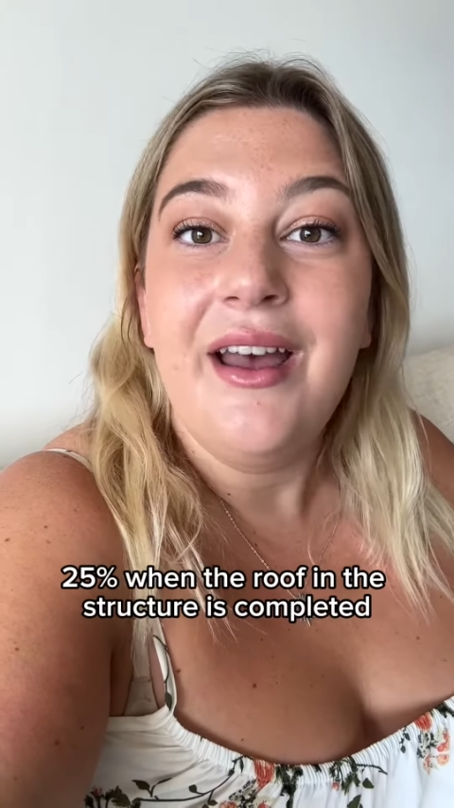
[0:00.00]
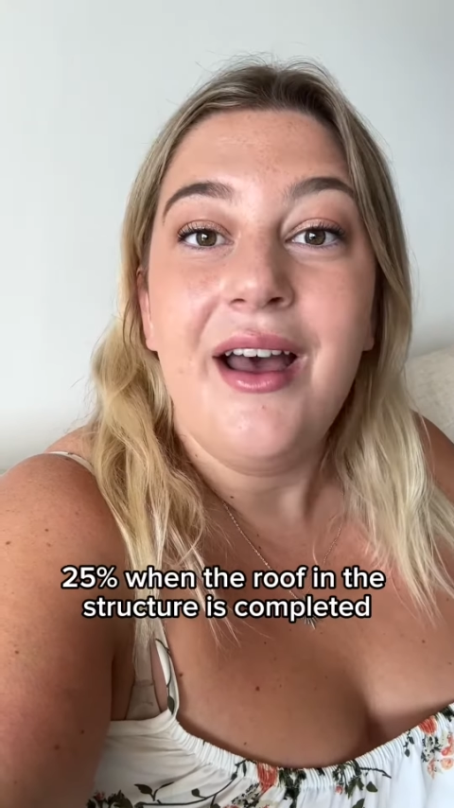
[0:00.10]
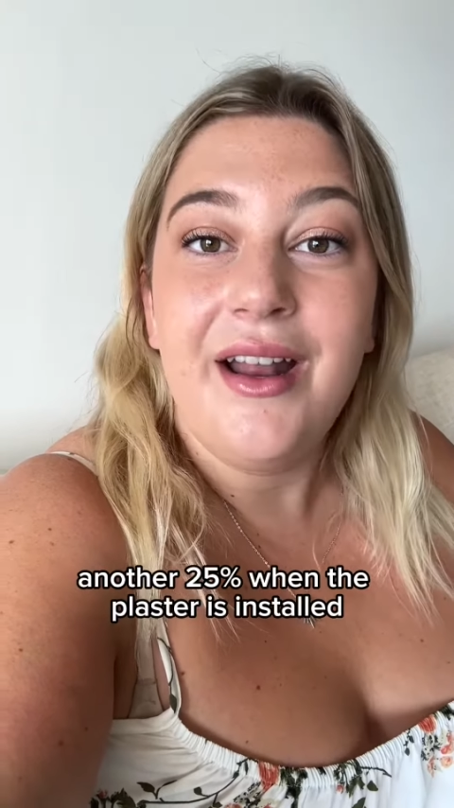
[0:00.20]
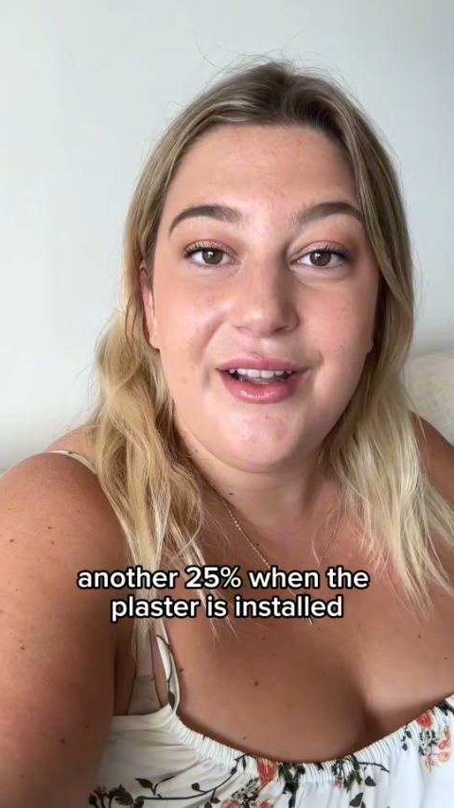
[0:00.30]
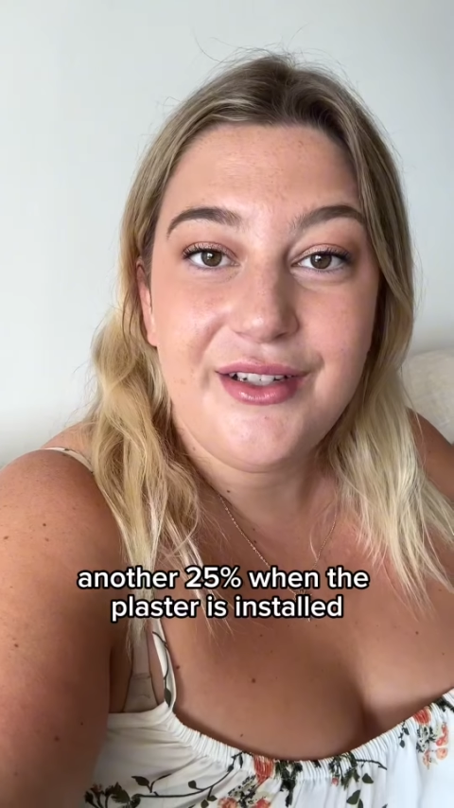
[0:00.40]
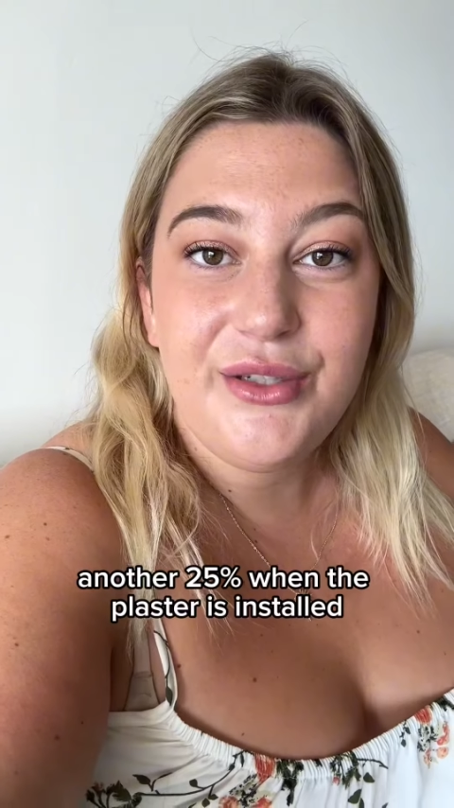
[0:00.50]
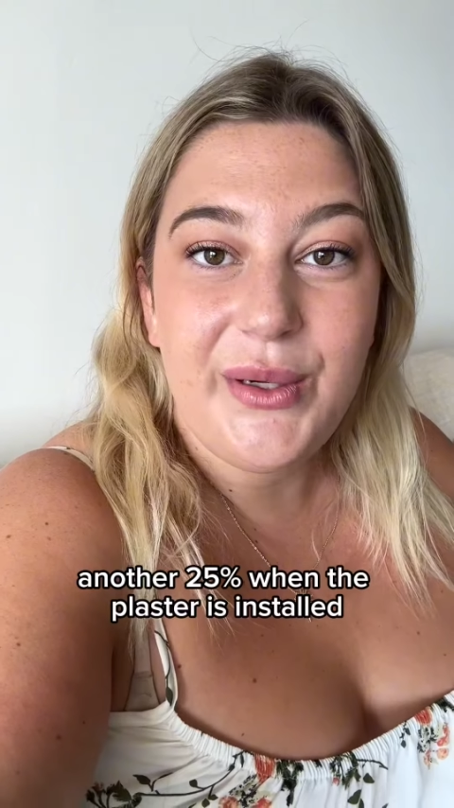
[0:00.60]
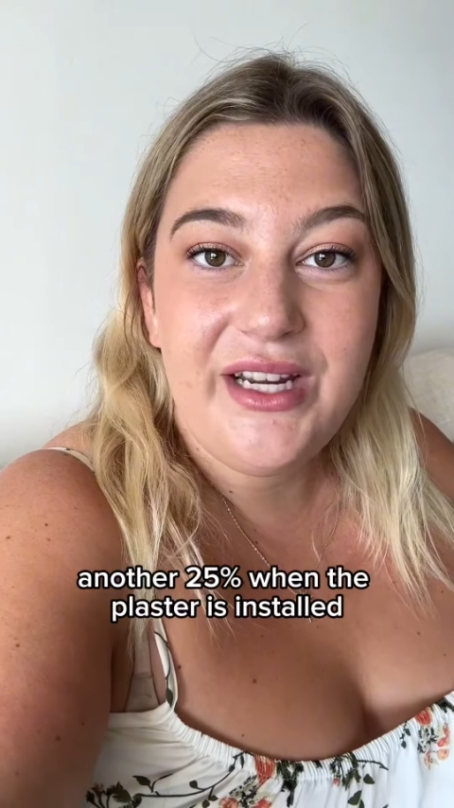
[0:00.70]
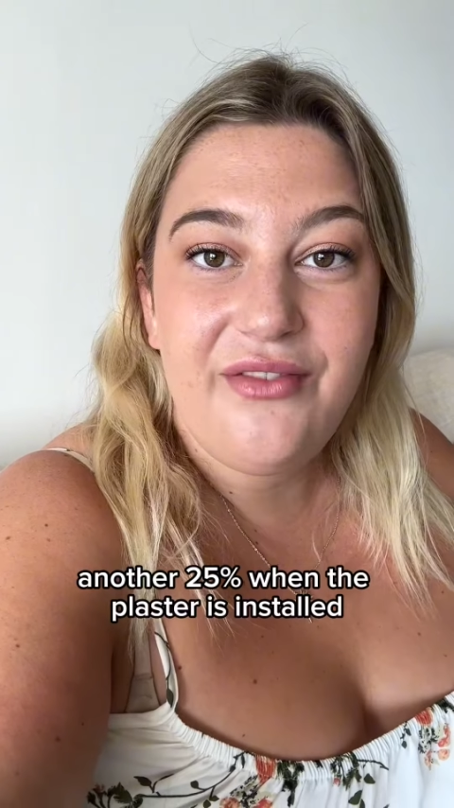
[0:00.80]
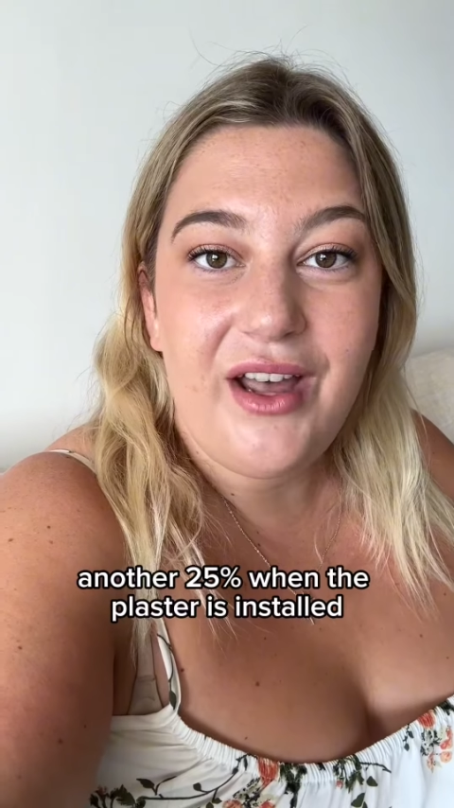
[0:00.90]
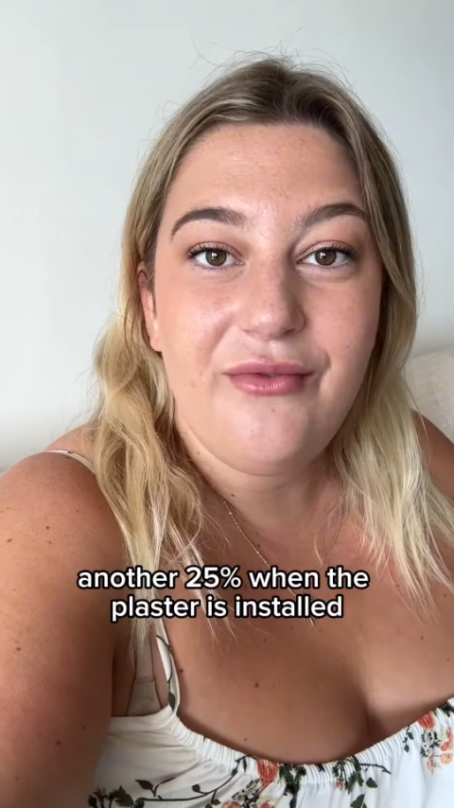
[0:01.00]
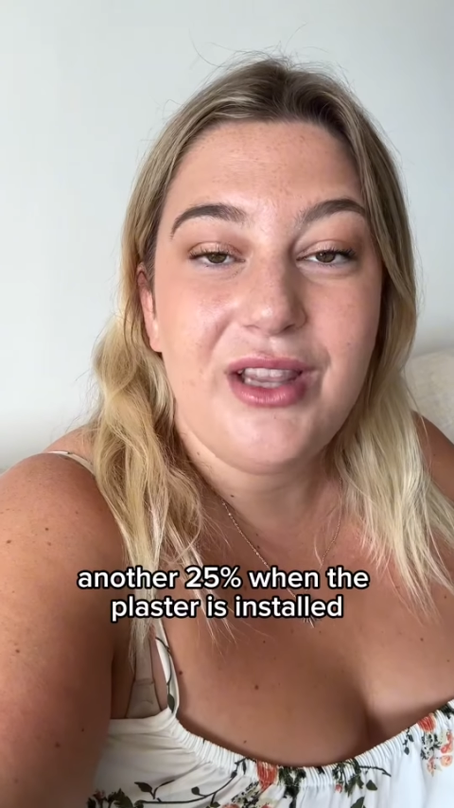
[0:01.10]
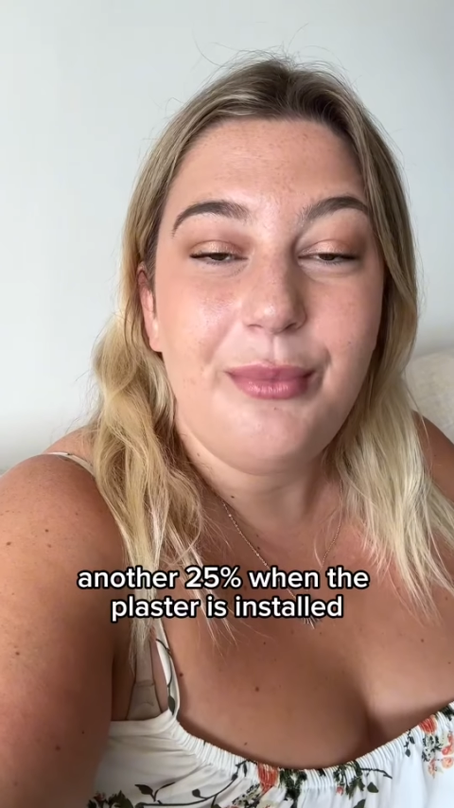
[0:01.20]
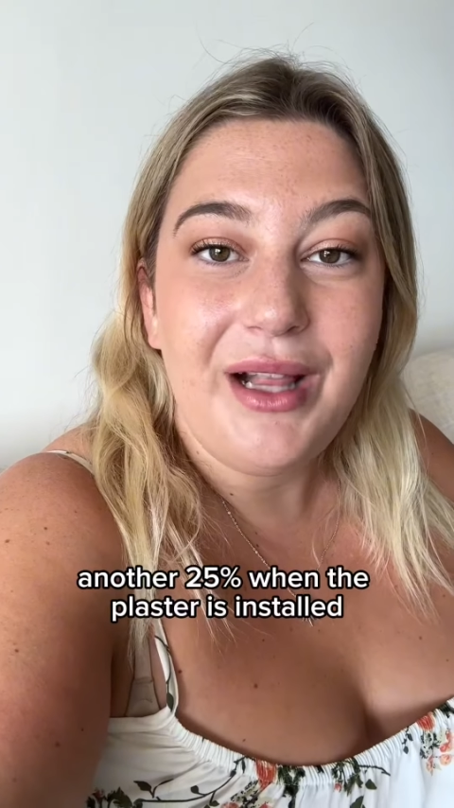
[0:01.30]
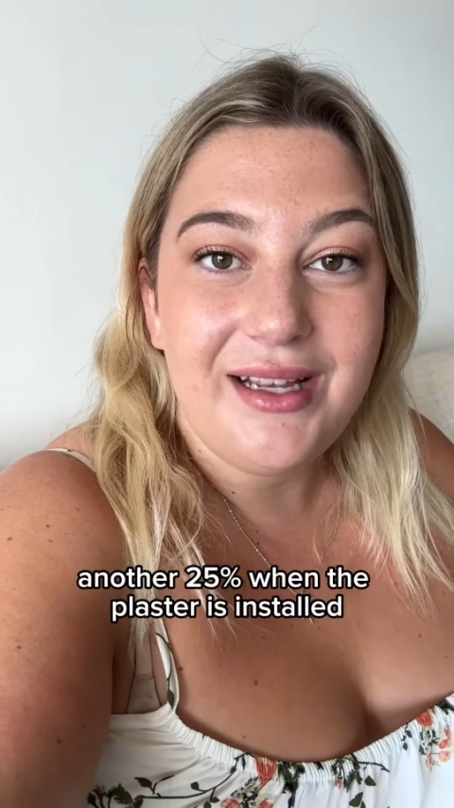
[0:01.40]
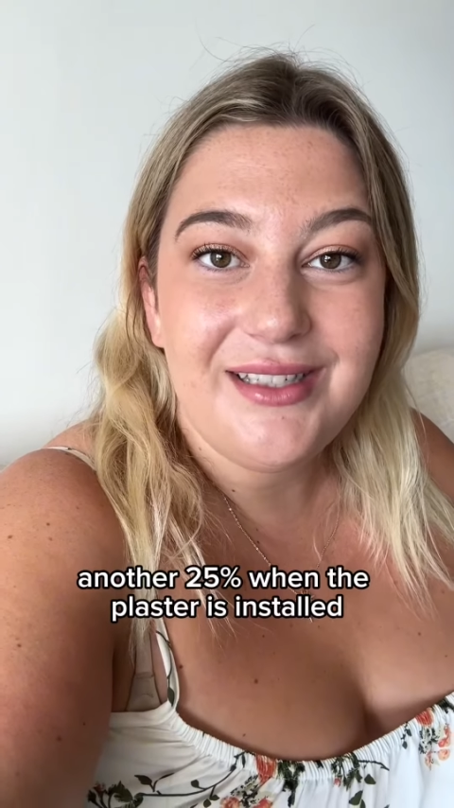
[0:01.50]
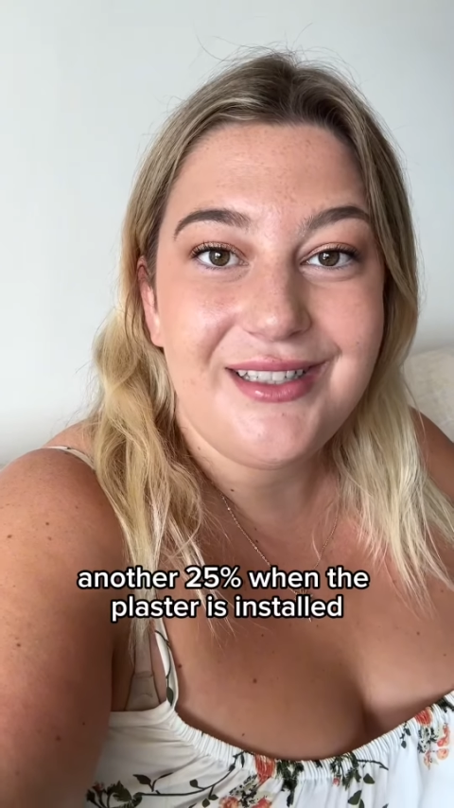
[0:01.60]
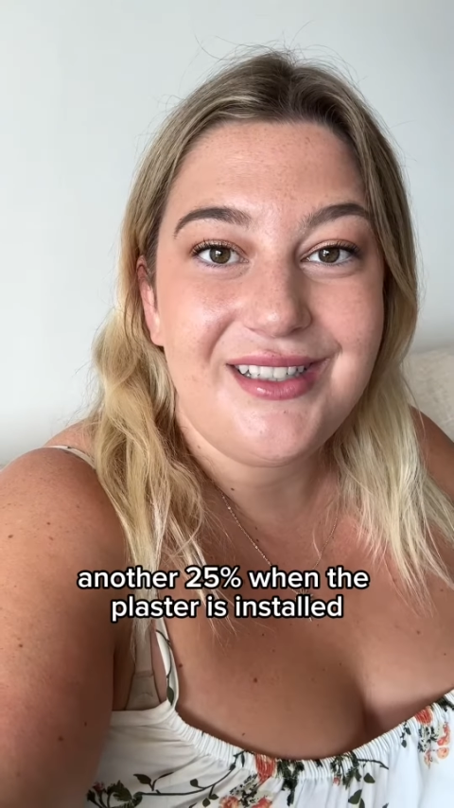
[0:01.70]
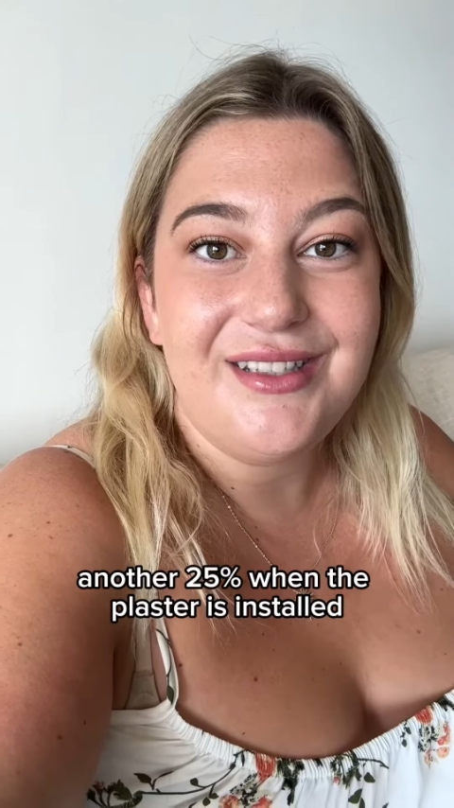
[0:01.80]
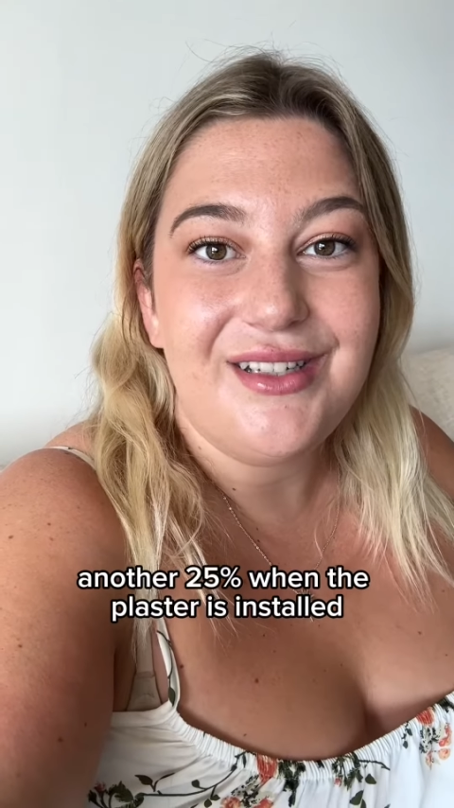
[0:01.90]
another 25 when the plaster is
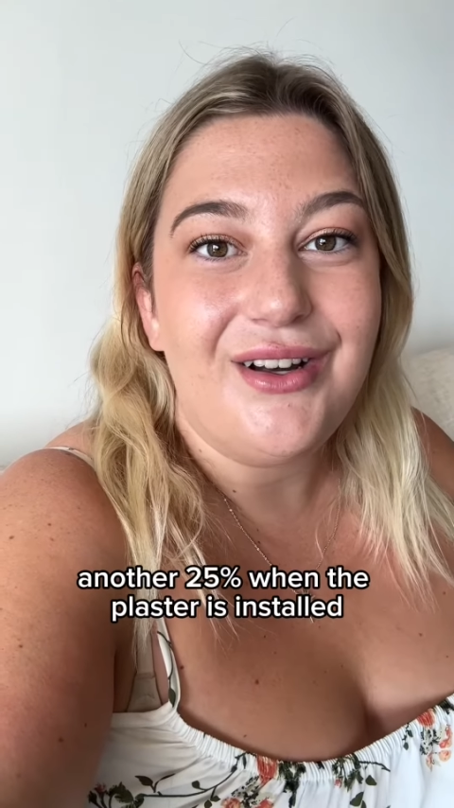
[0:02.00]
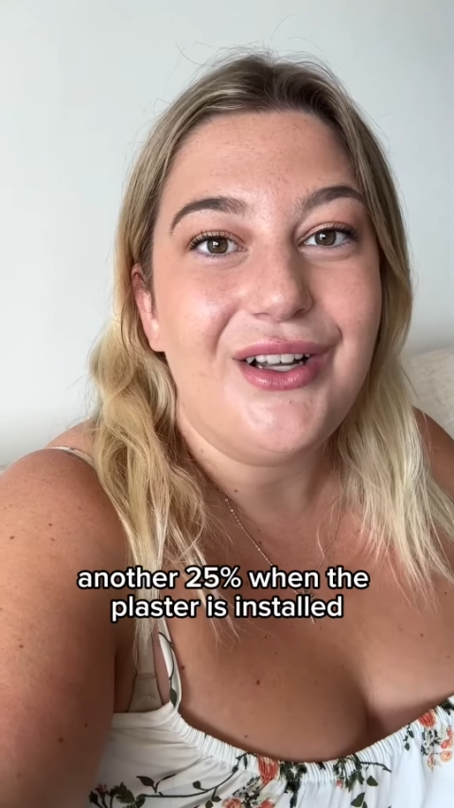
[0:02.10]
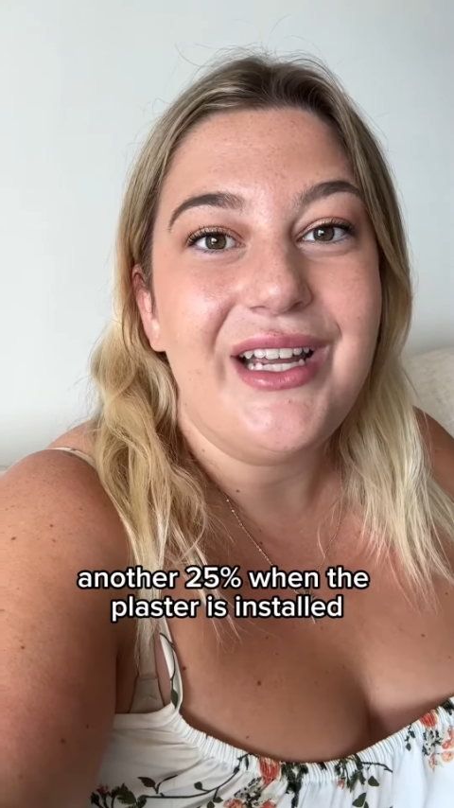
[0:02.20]
installed,